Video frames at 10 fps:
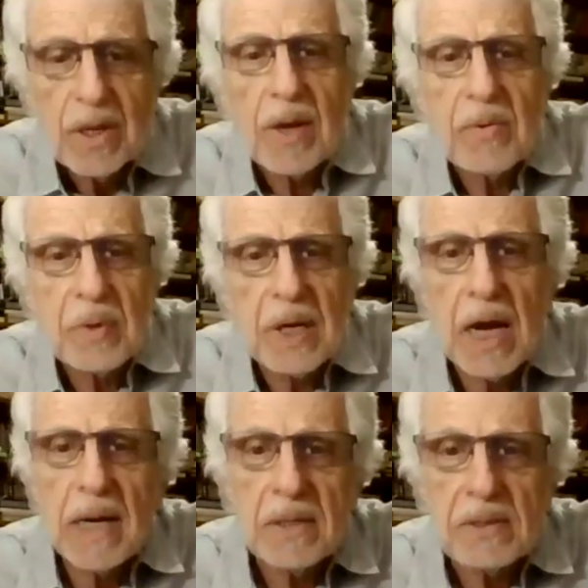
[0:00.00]
and
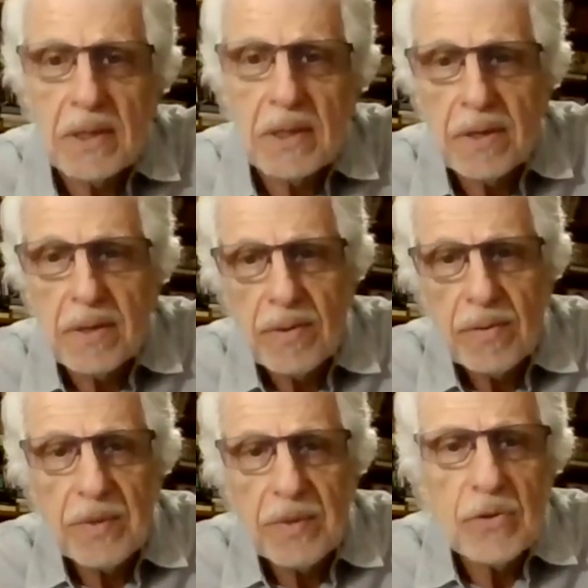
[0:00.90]
reality
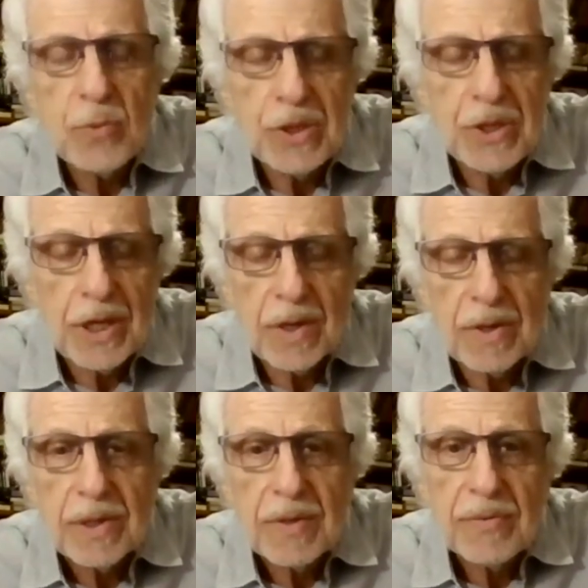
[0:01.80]
that we deal
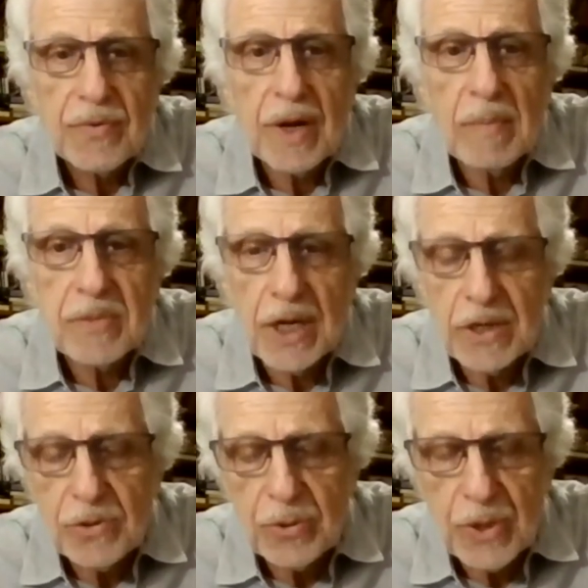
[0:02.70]
from
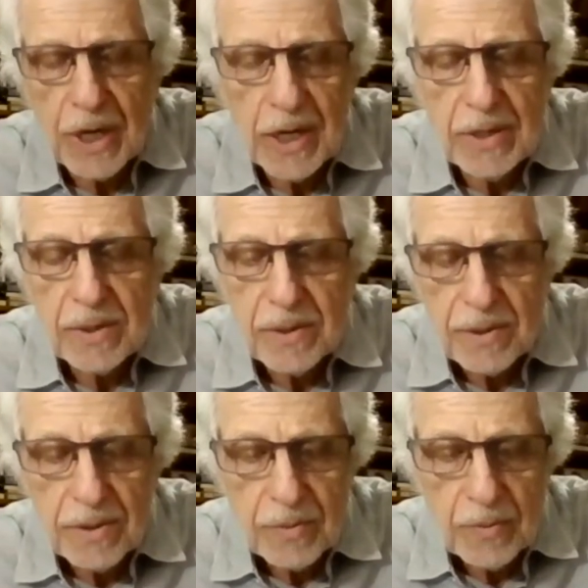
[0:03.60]
day to day
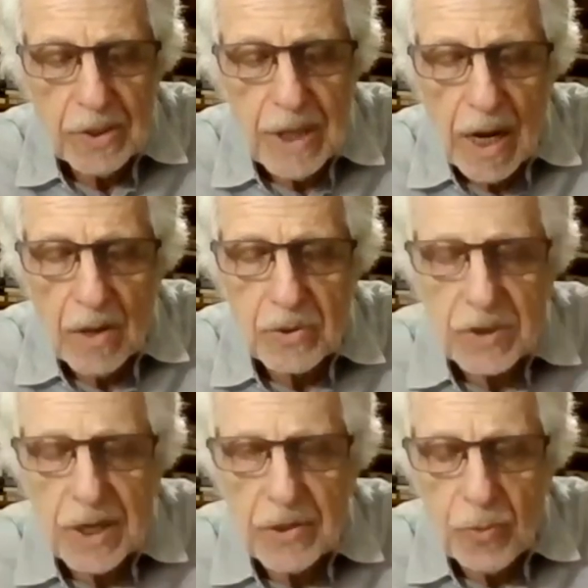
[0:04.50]
with the
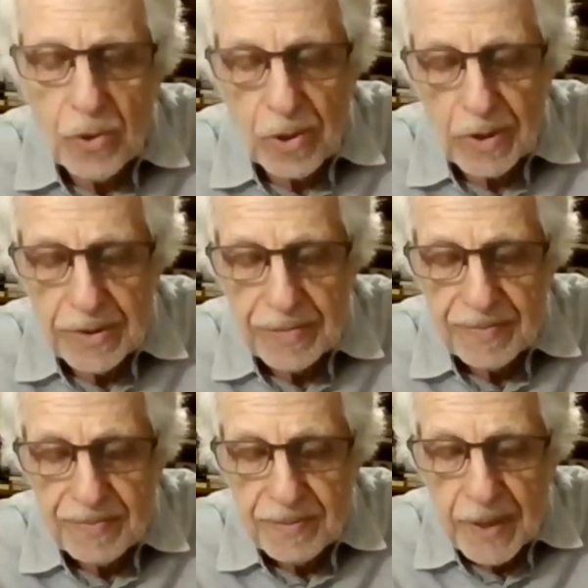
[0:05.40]
outside world.
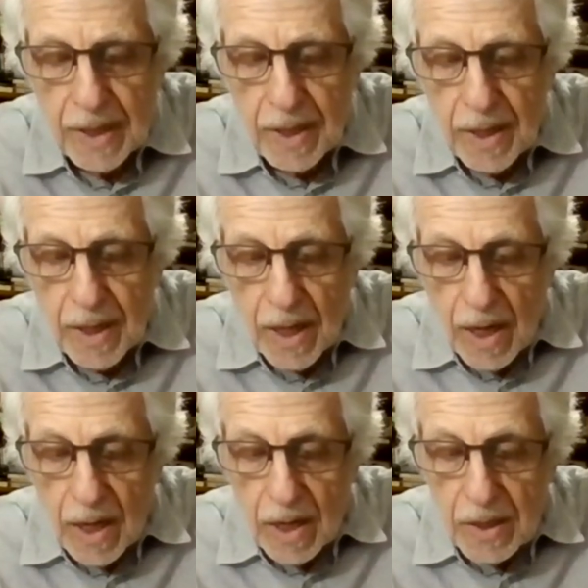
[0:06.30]

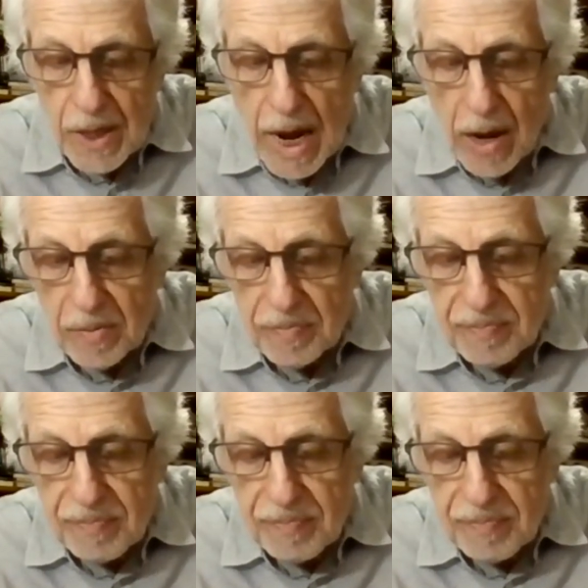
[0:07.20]
Now,